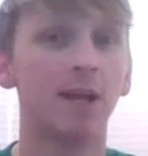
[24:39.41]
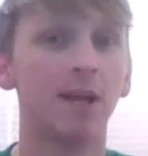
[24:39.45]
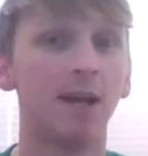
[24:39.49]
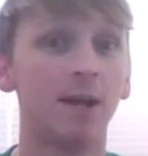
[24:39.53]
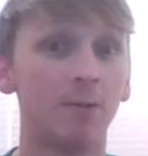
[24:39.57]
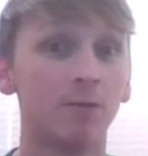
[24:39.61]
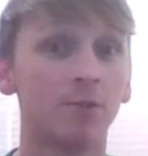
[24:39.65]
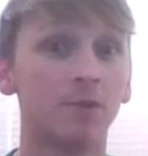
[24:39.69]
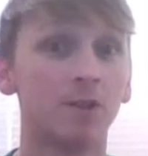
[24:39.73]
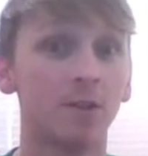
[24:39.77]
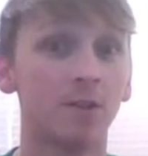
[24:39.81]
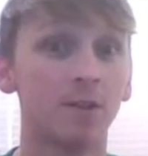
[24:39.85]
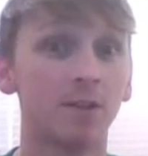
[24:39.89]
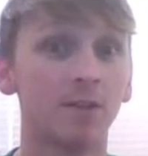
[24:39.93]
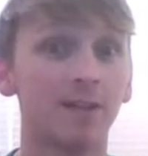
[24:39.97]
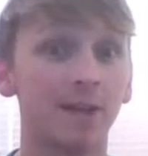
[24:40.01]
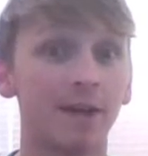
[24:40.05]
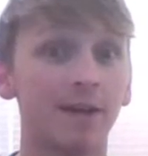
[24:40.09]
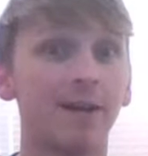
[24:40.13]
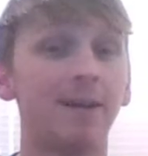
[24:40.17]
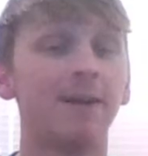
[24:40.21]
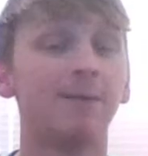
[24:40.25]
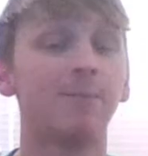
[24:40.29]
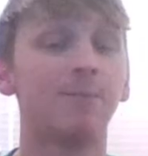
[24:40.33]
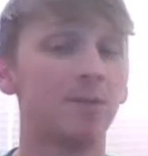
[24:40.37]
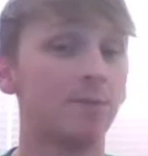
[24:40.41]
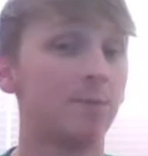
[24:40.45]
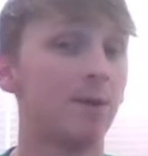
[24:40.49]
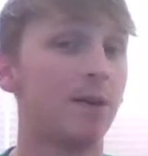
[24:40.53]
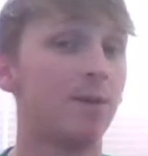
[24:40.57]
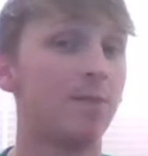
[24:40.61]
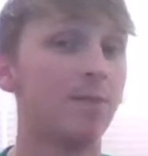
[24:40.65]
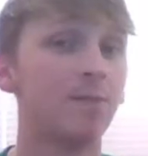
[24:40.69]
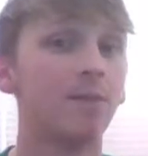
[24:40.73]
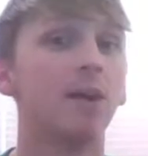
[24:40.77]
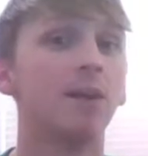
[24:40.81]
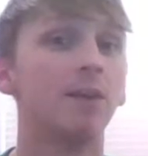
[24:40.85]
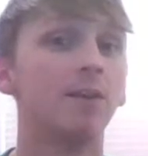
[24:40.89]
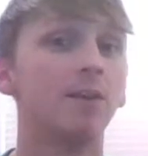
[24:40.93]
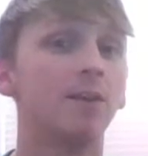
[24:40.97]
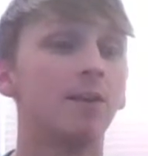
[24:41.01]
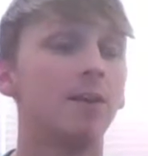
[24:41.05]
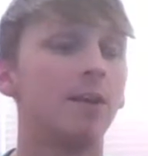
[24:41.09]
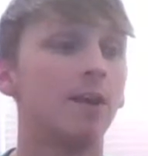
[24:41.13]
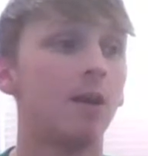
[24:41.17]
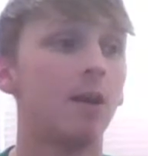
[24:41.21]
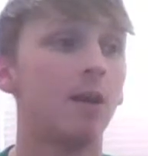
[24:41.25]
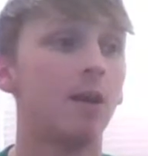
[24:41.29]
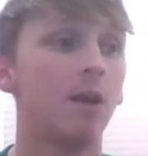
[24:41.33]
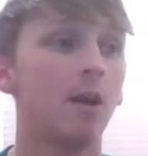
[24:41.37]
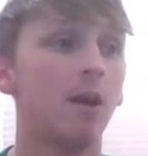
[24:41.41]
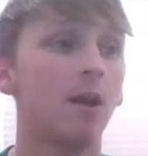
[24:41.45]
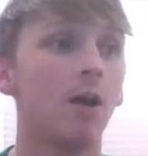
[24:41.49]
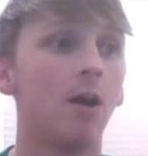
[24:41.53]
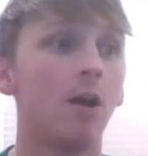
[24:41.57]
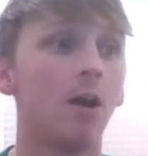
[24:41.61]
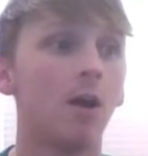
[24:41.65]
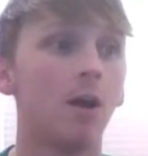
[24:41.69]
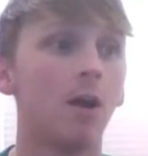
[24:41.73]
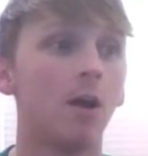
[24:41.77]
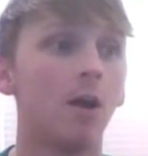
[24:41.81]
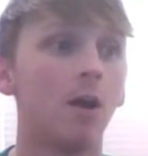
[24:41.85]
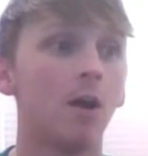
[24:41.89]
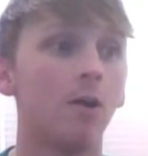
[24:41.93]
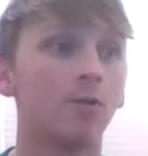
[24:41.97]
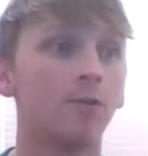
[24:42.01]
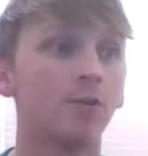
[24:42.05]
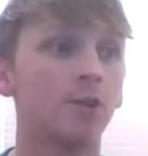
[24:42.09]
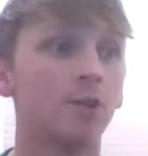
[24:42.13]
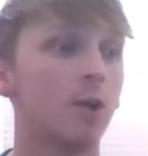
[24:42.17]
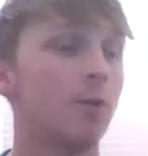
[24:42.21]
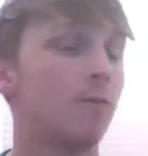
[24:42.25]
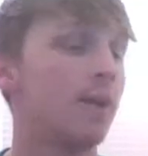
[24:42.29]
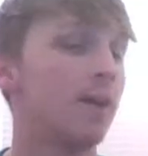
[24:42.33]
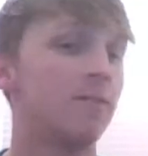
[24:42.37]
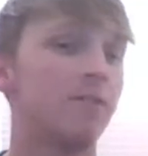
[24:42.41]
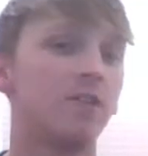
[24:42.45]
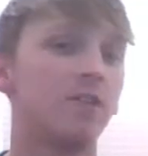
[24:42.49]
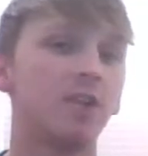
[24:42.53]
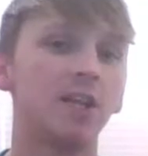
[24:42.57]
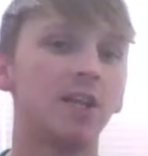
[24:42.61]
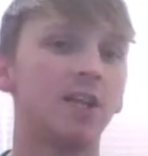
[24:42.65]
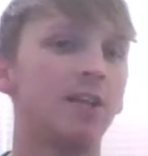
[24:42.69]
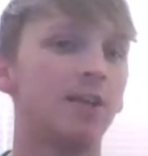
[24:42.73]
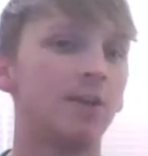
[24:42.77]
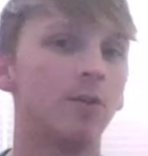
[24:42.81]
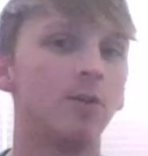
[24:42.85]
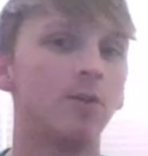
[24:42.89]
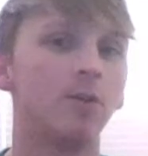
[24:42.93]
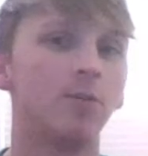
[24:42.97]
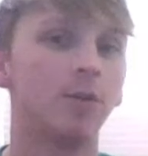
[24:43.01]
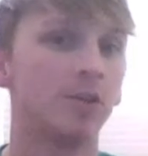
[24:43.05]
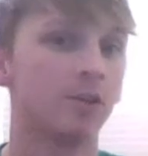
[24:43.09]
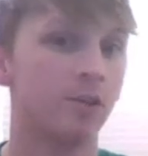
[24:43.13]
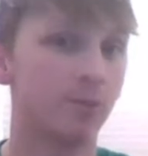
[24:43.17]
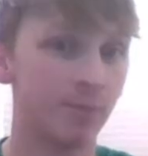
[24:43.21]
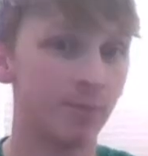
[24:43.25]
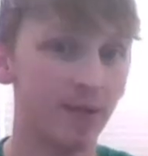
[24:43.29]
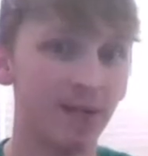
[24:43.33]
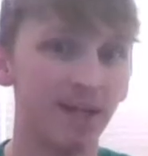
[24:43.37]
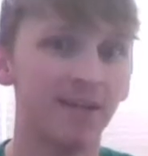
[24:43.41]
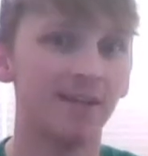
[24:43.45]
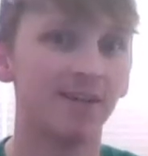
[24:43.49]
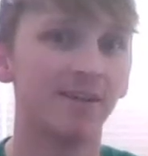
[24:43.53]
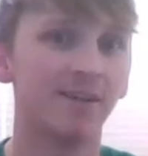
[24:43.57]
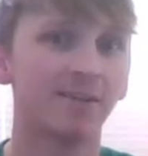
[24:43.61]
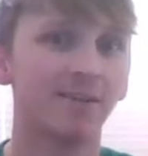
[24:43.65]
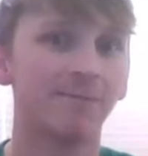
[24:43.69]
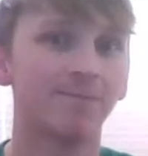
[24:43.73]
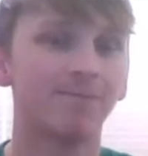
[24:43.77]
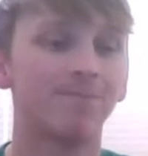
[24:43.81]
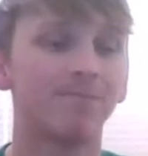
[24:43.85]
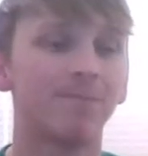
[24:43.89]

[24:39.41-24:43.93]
I was going to type to my friend, so they have a DQ at WrestleMania.